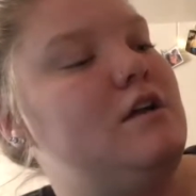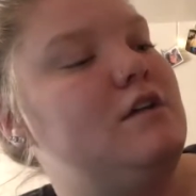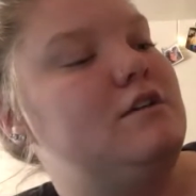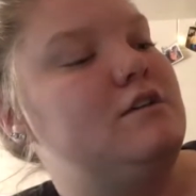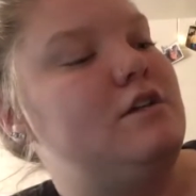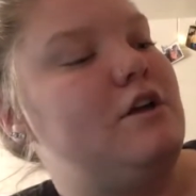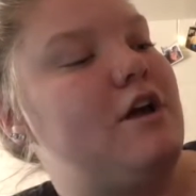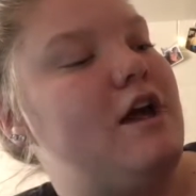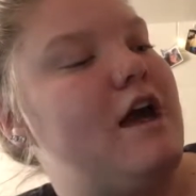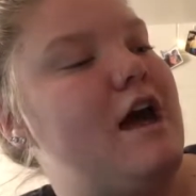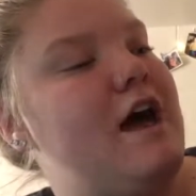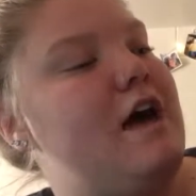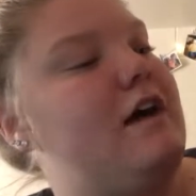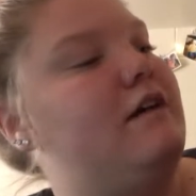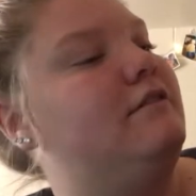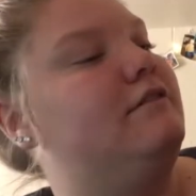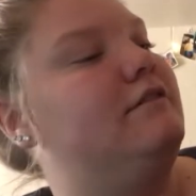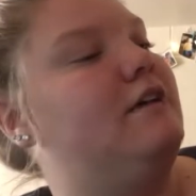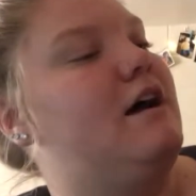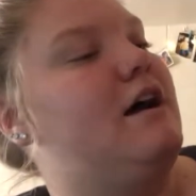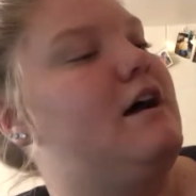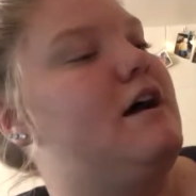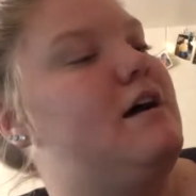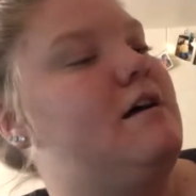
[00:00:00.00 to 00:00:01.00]
So
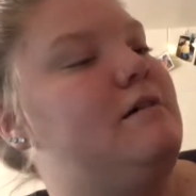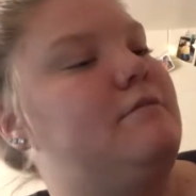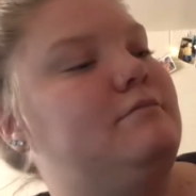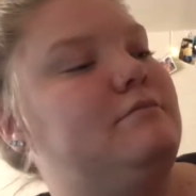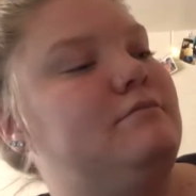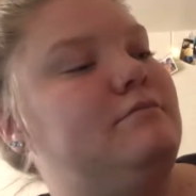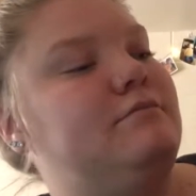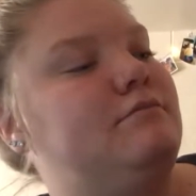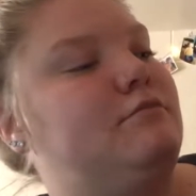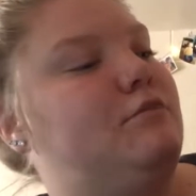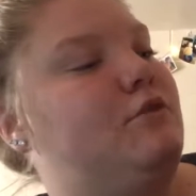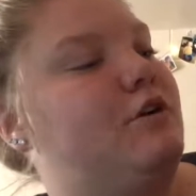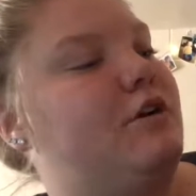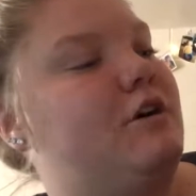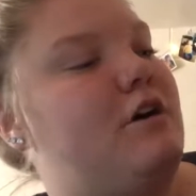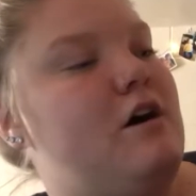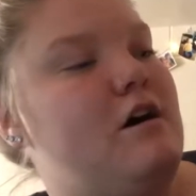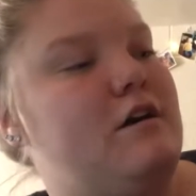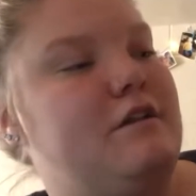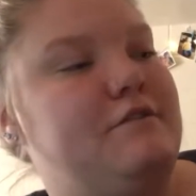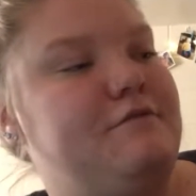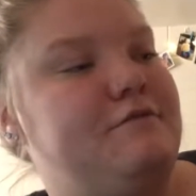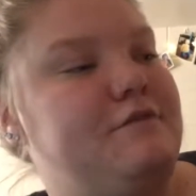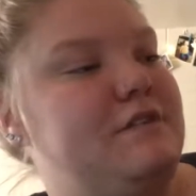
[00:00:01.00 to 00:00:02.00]
yeah, more
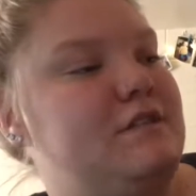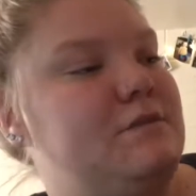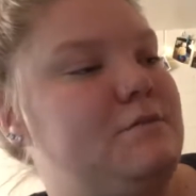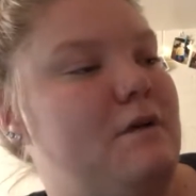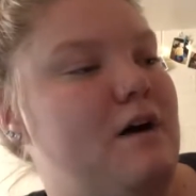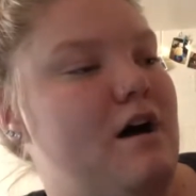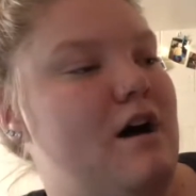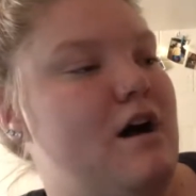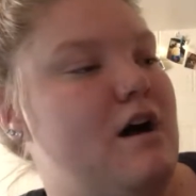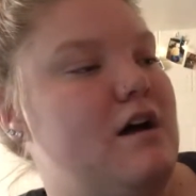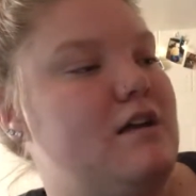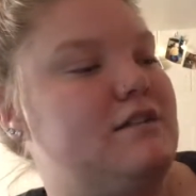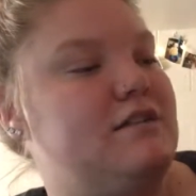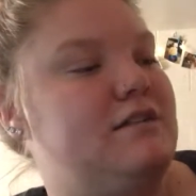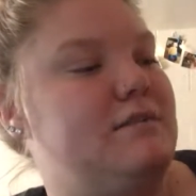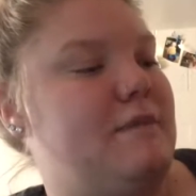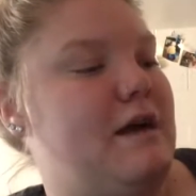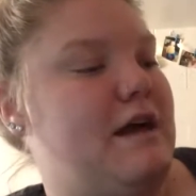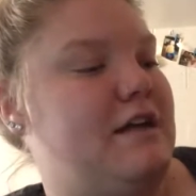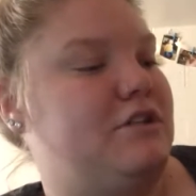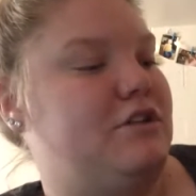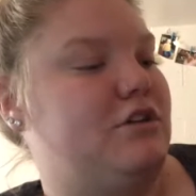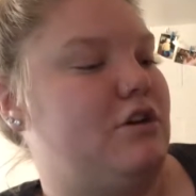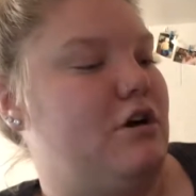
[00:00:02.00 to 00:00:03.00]
call and response,
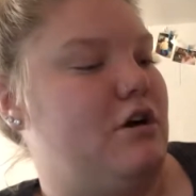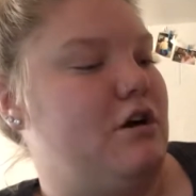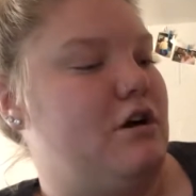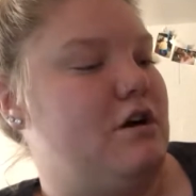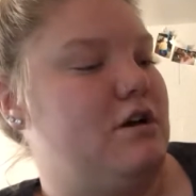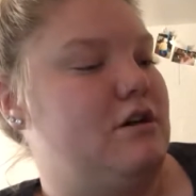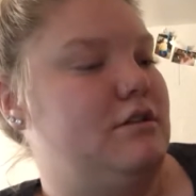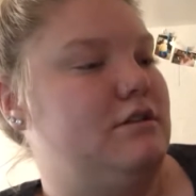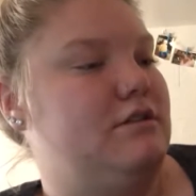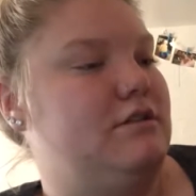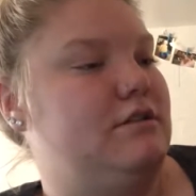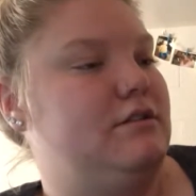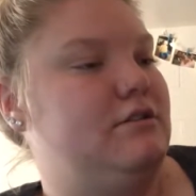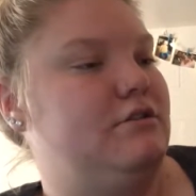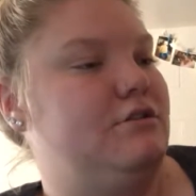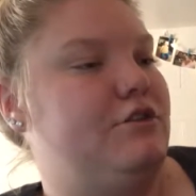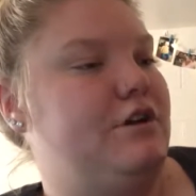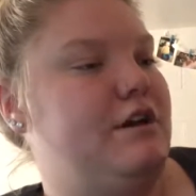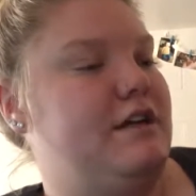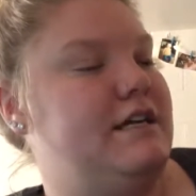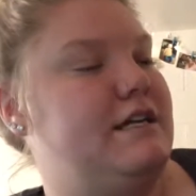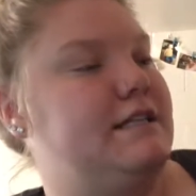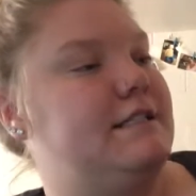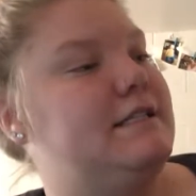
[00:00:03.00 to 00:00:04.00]
match cards,
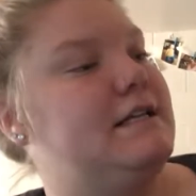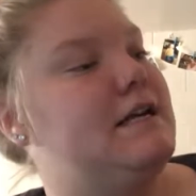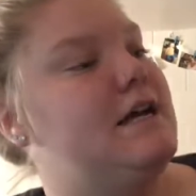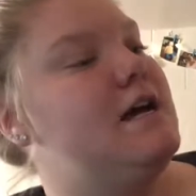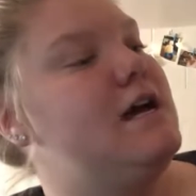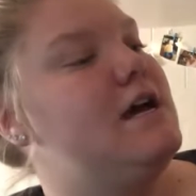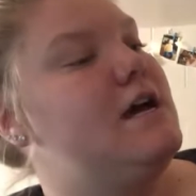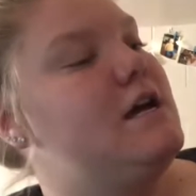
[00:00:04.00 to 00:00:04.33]
greetings.